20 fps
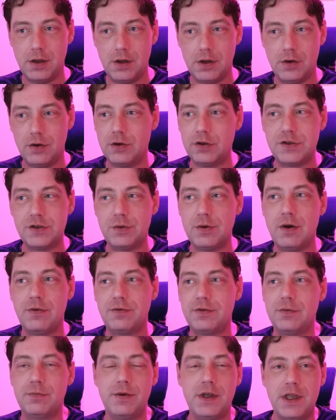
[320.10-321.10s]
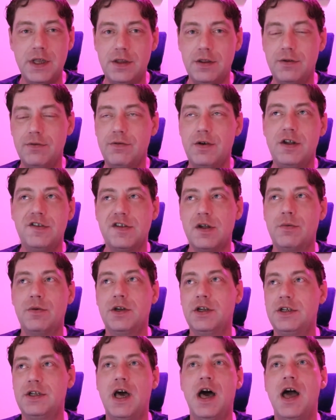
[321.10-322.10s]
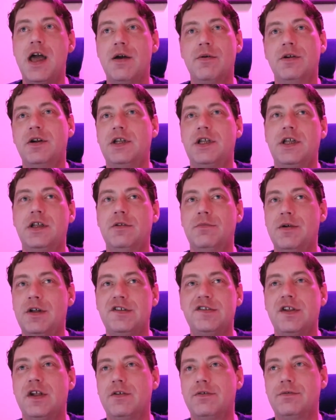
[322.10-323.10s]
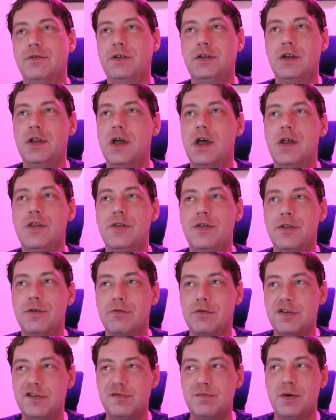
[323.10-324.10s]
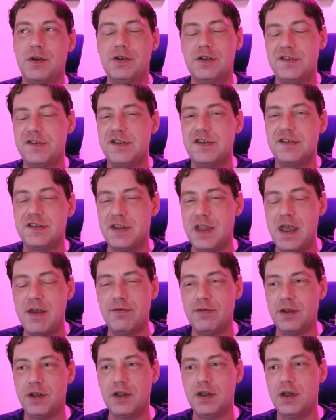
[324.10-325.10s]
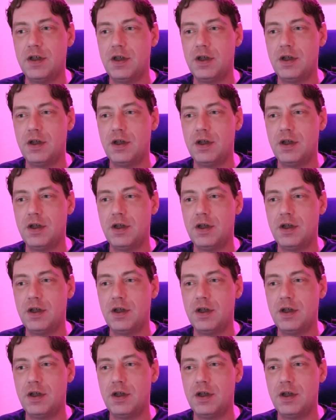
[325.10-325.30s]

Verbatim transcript: all too often we hear the phrase, I want to die, I want to kill myself. And the response is never,